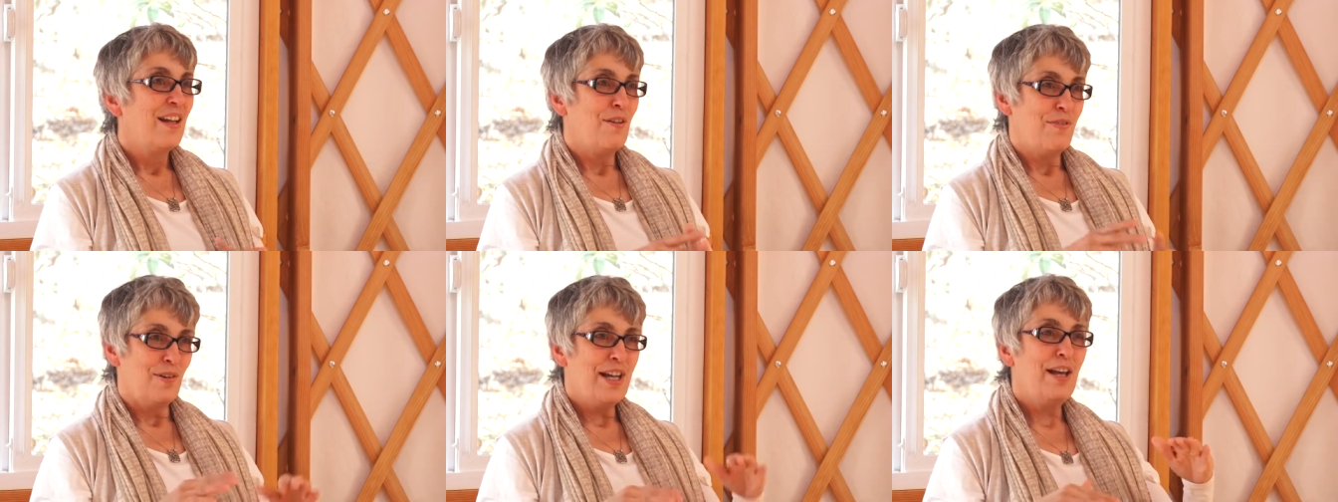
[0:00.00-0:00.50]
A
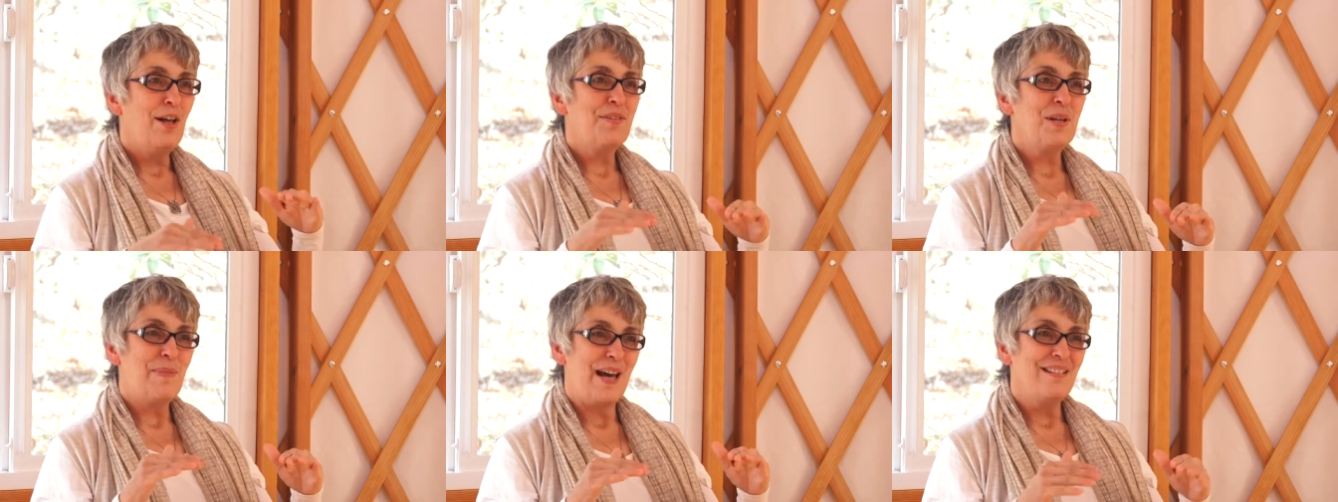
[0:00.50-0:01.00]
very
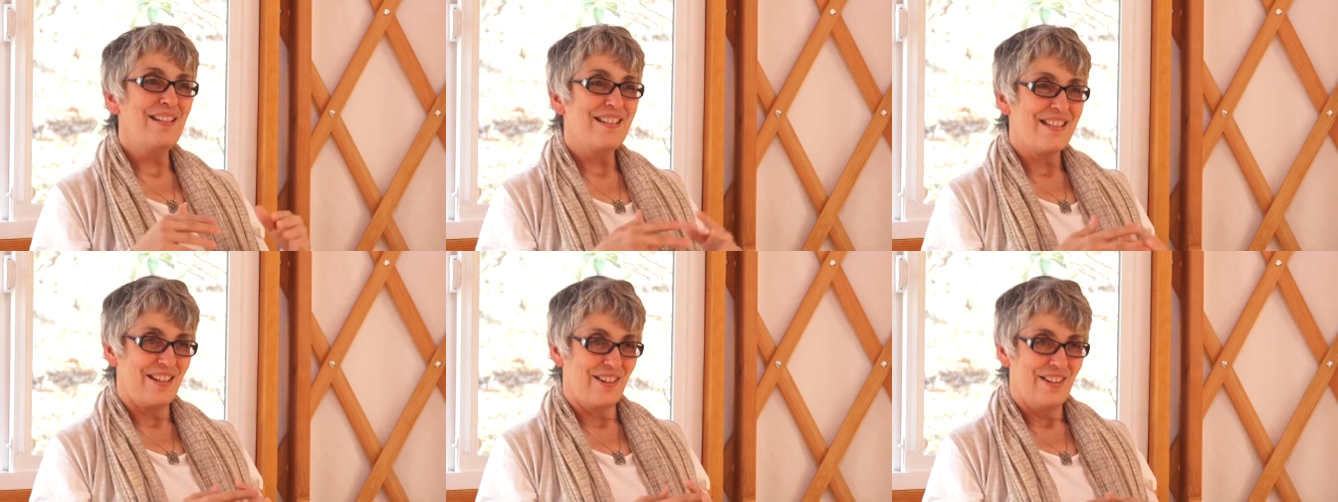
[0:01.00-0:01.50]
healthy
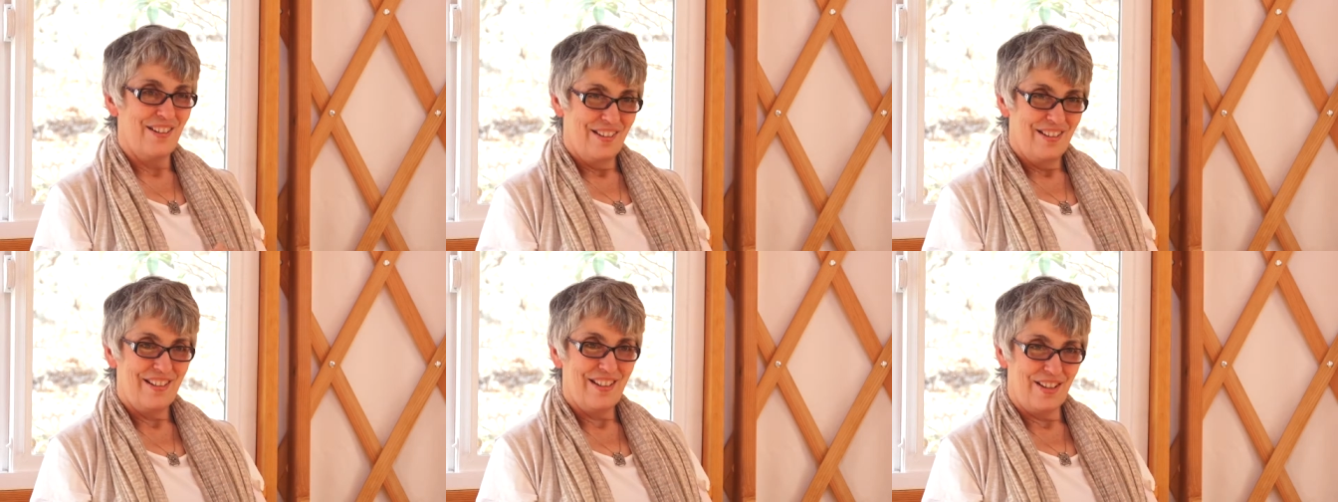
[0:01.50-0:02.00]
balance there,
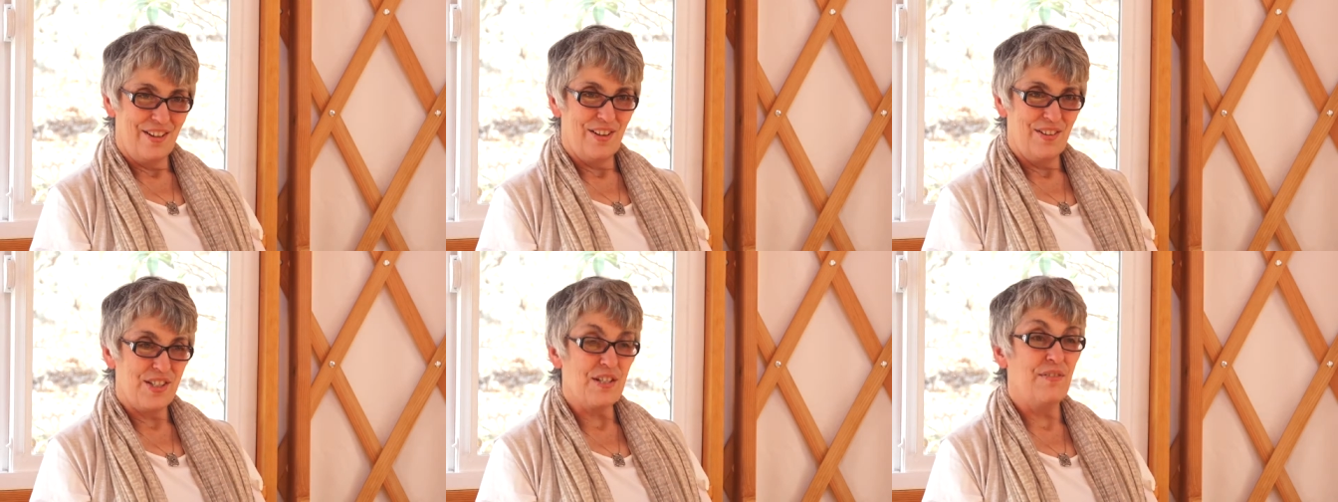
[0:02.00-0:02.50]
you
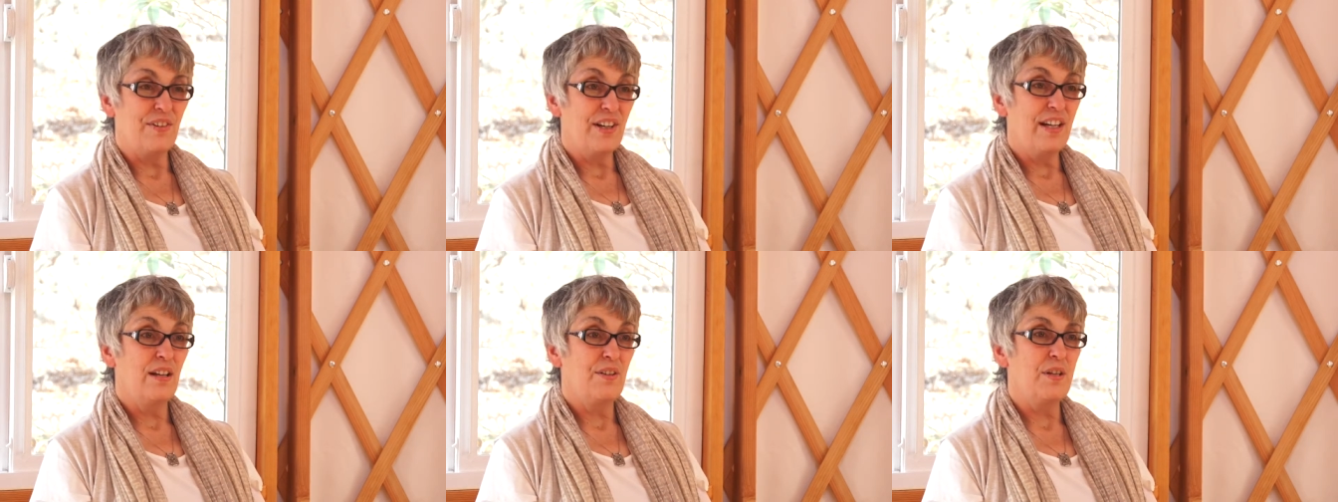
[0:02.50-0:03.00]
know. It's a
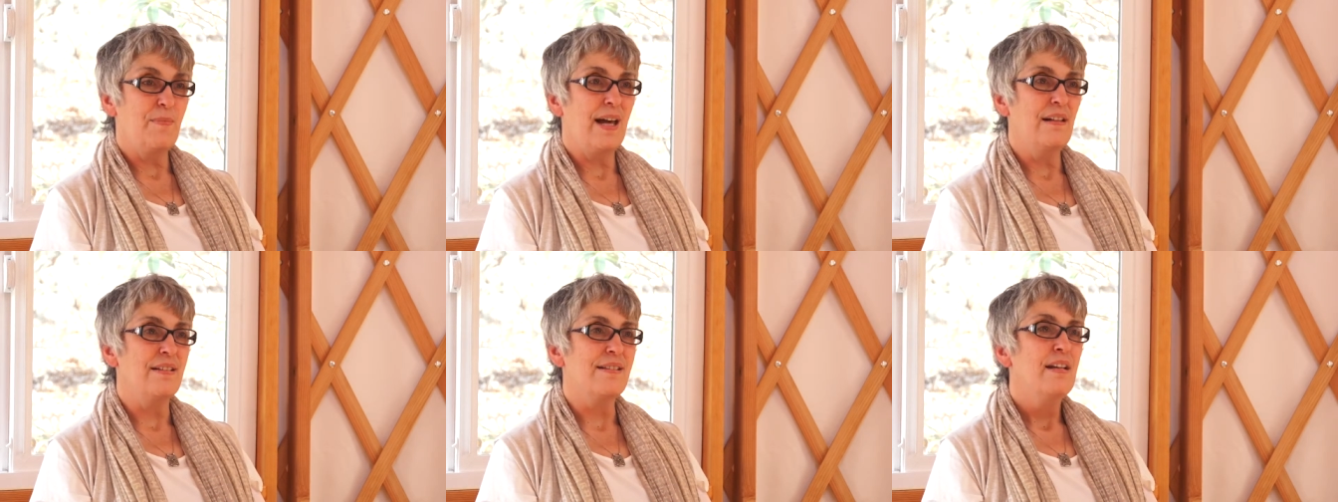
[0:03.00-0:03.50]
very healthy
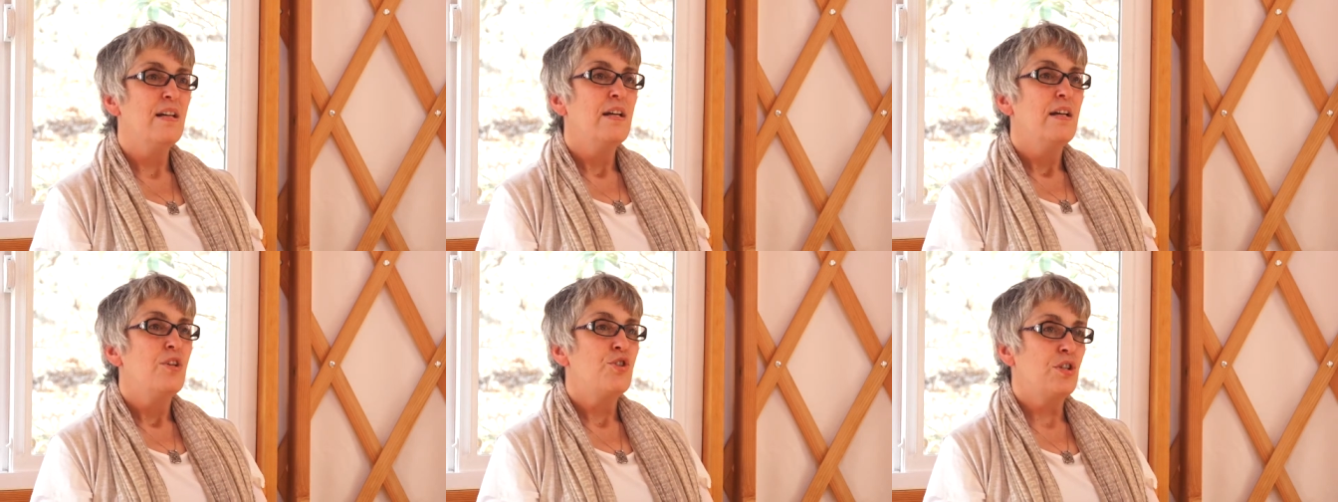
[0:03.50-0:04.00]
balance.
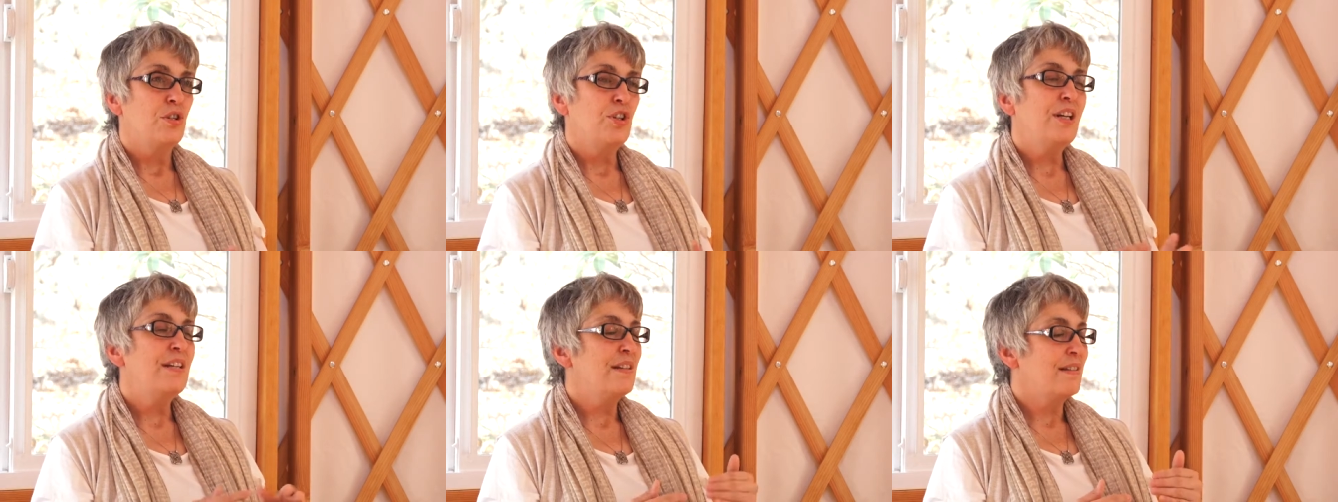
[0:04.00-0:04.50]
To
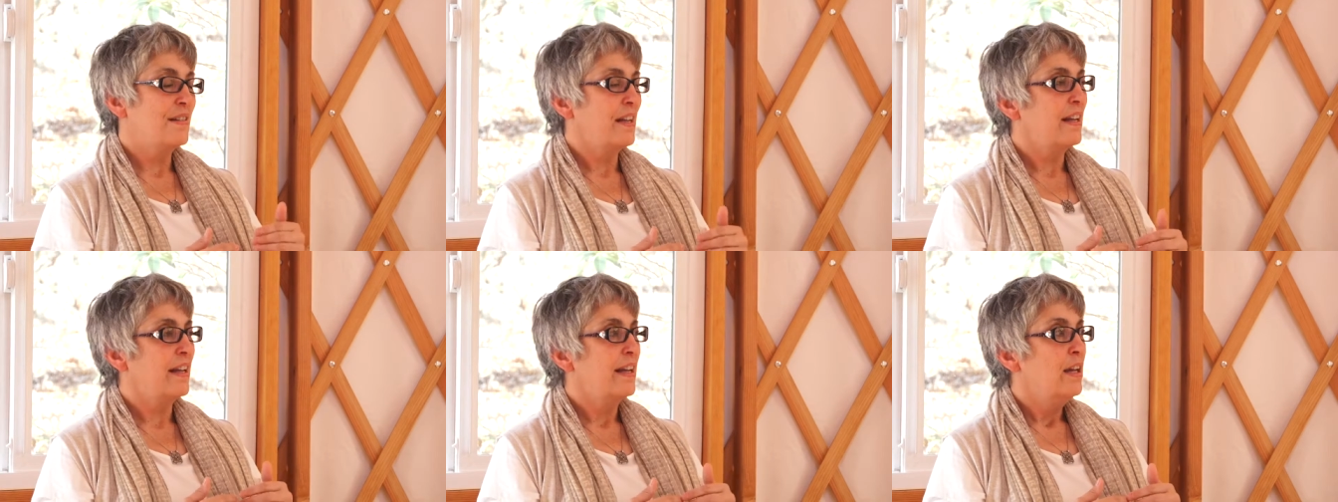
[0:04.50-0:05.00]
look and to
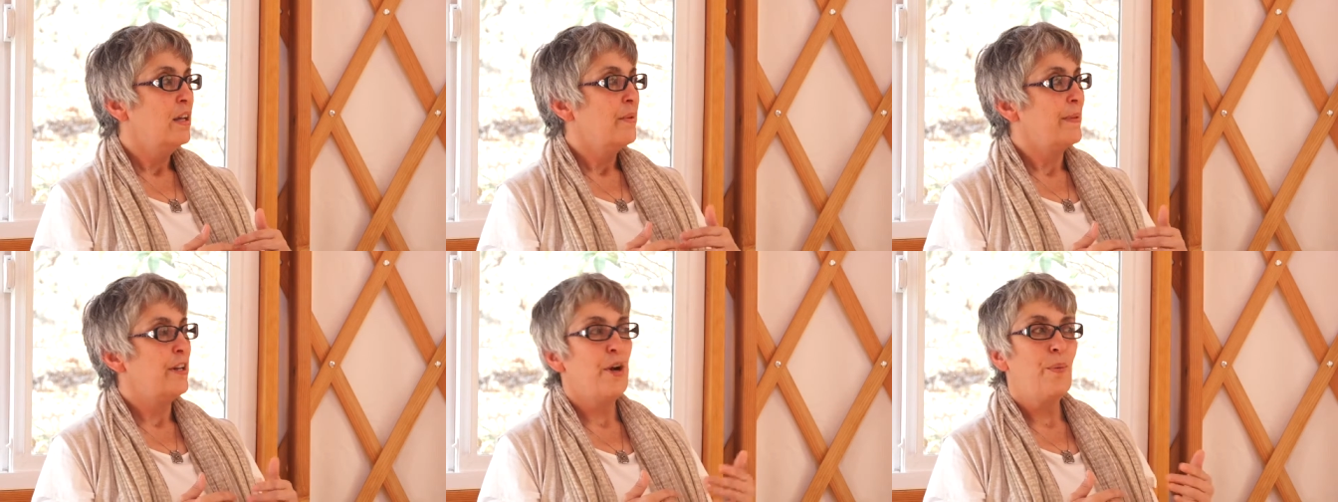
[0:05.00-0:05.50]
say,
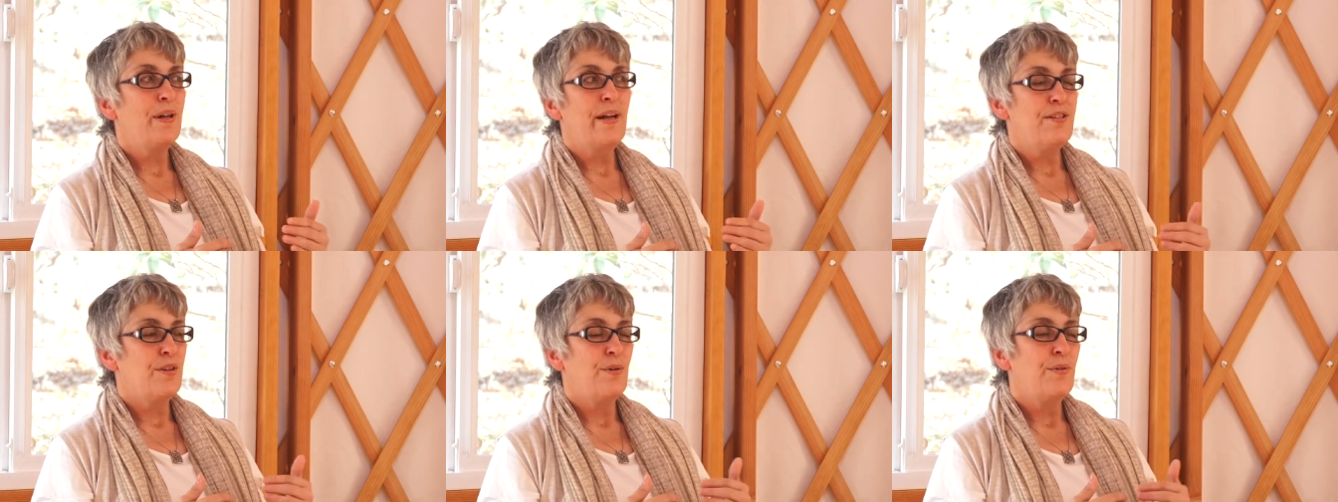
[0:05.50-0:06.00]
you know what,
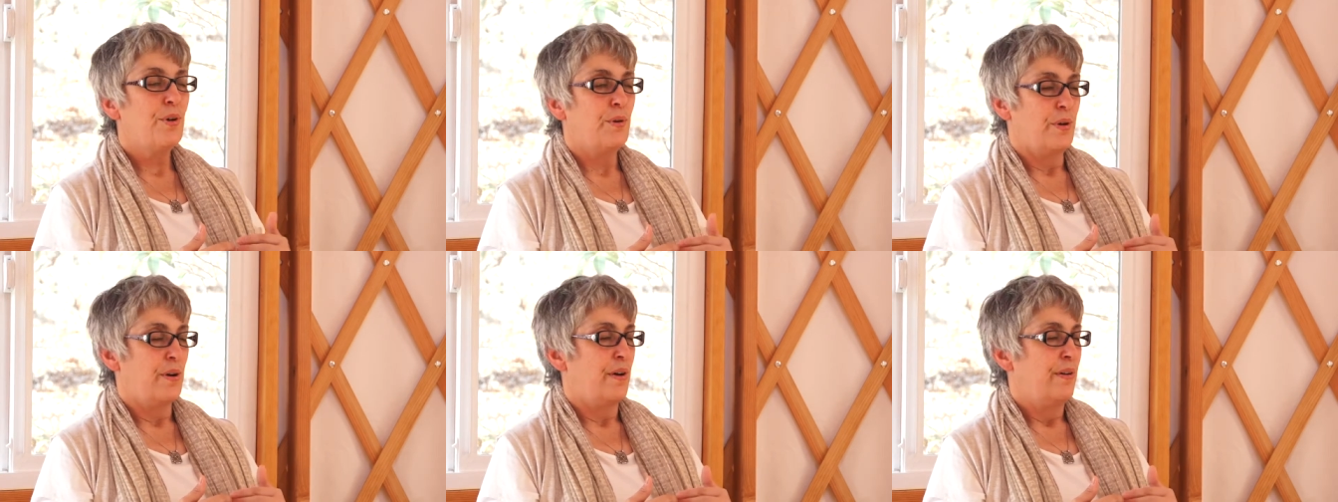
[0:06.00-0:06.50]
I don't know
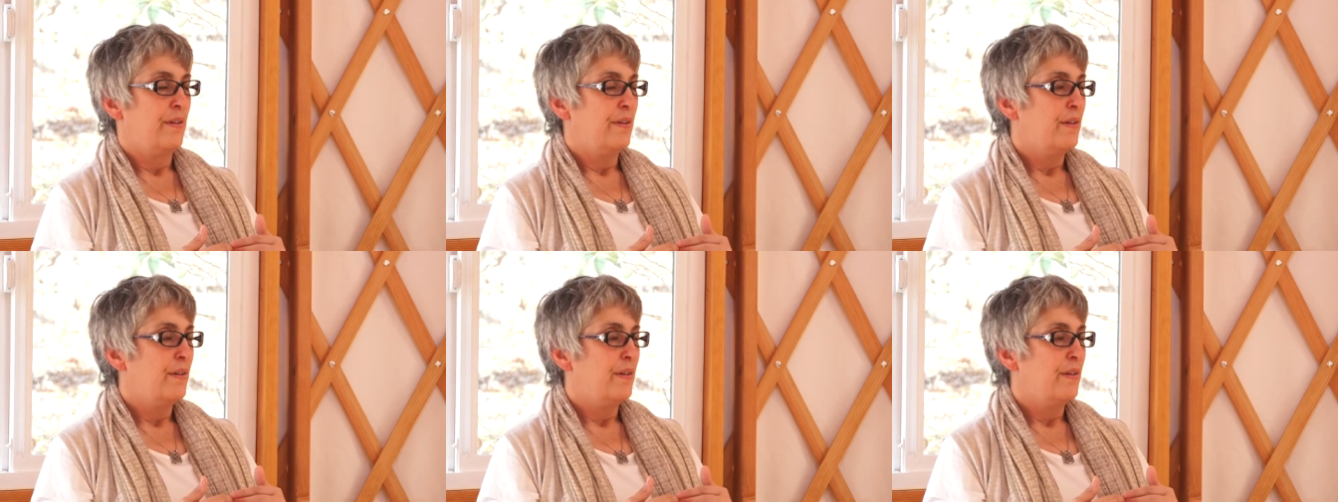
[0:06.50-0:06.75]
it all.